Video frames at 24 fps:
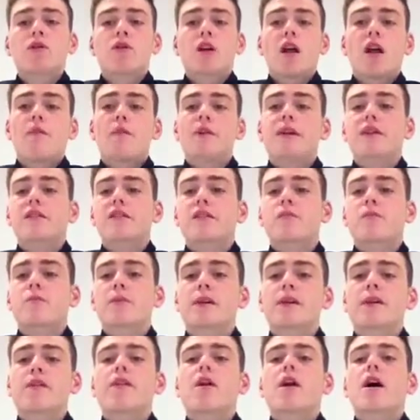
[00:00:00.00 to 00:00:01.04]
so that means it'll
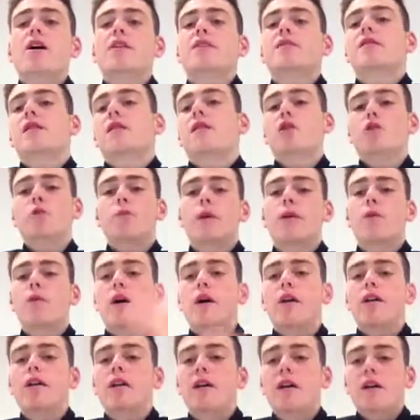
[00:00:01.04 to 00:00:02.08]
be a nice loopy
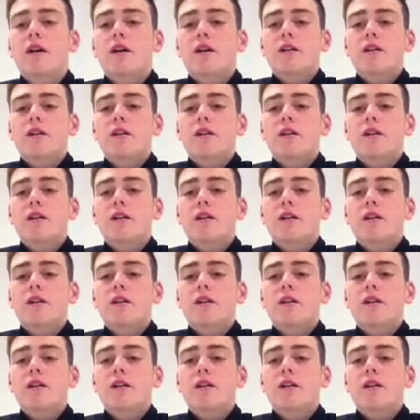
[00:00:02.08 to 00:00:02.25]
one.